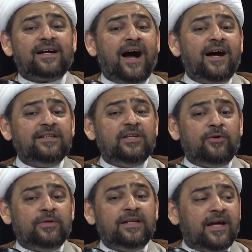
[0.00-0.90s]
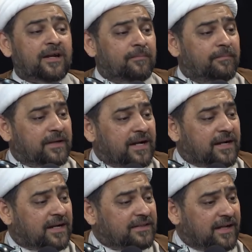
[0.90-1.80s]
kadihun ila rabbika
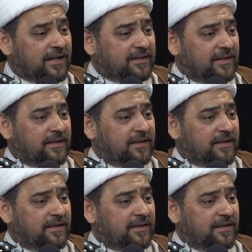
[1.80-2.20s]
kadha.